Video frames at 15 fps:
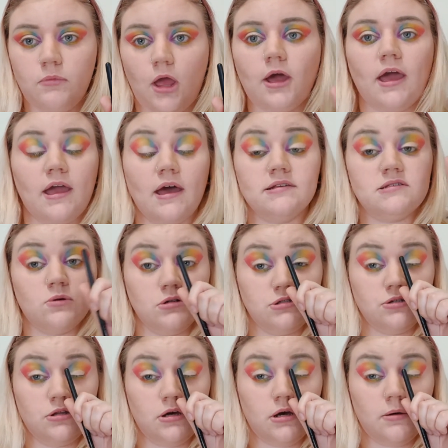Okay, yeah, so I'll
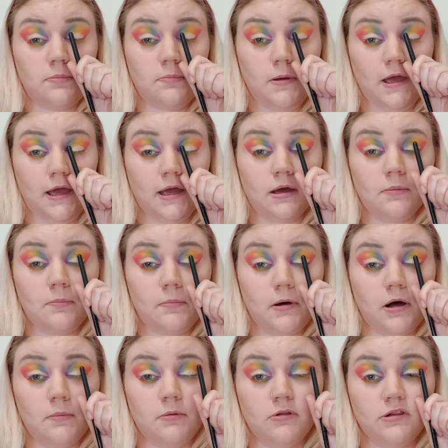do the pink,
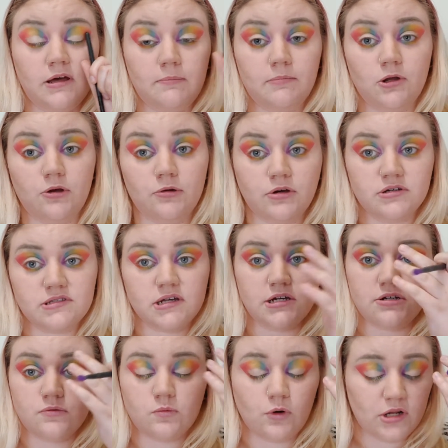purple, then blue because I
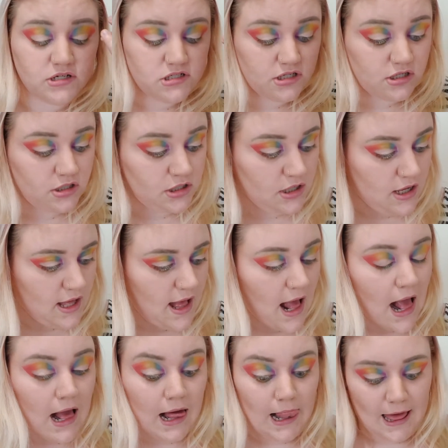don't want it to
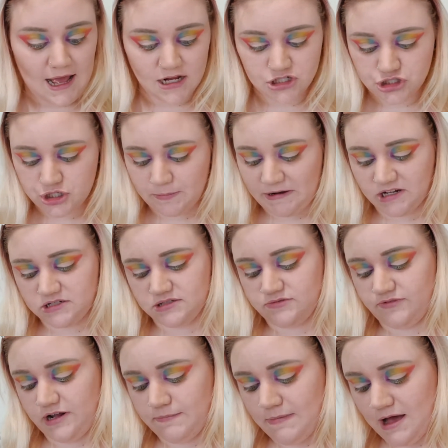clash. I mean, it doesn't
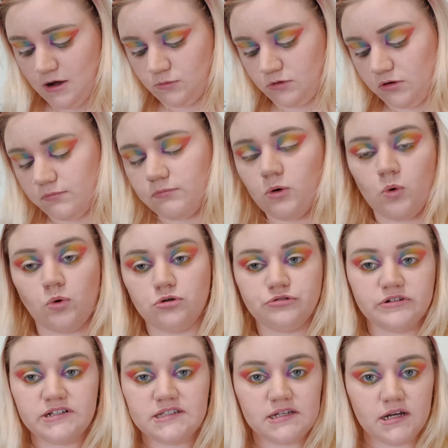really matter what order
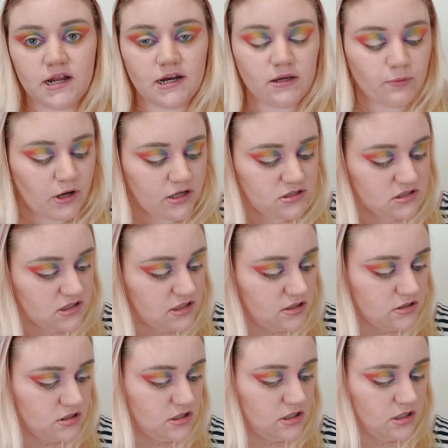it's in anyway, does it?
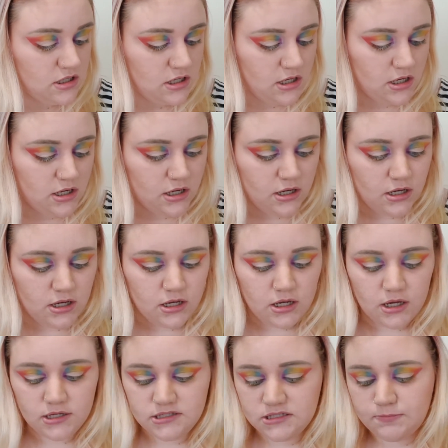
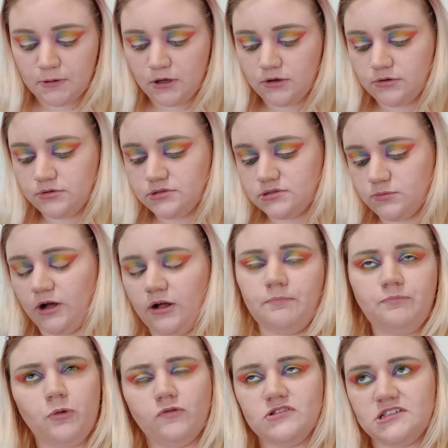I suppose. Well,
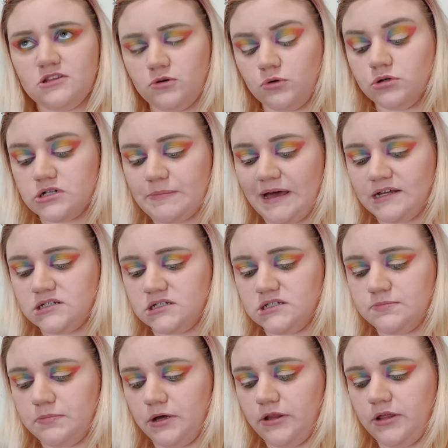obviously the order matters,
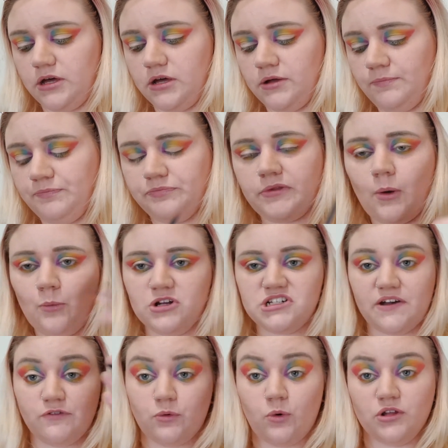but the
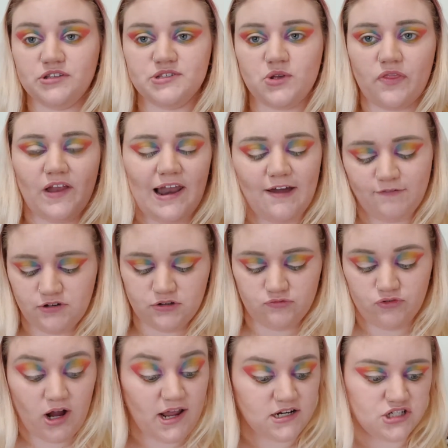whichever one's on the left and the
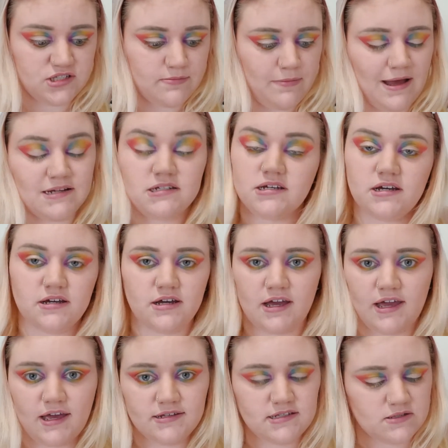right doesn't matter. I
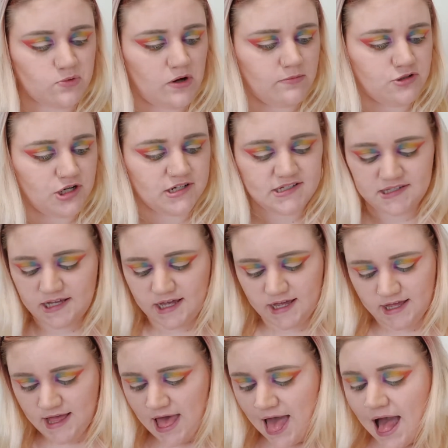guess is what I'm trying to say.
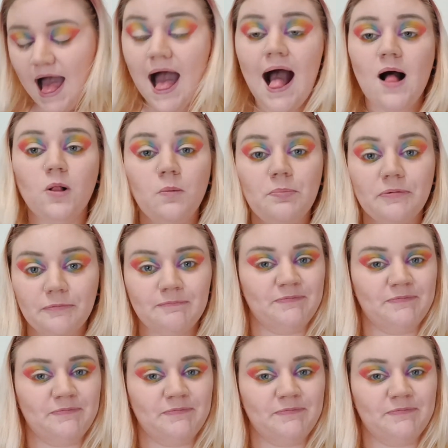Help!